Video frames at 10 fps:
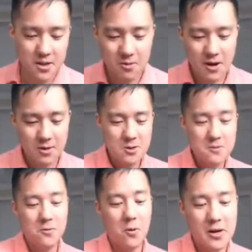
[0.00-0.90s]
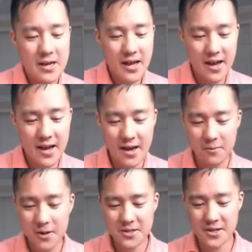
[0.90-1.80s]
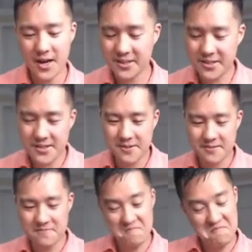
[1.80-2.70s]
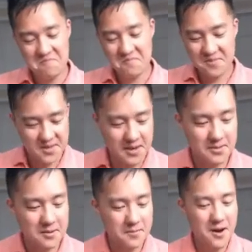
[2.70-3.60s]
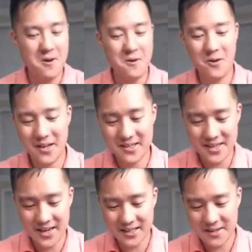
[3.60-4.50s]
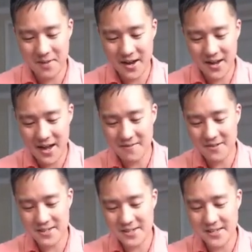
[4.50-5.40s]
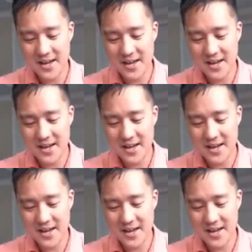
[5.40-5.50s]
around 240, and which actually seems about what exactly my average is.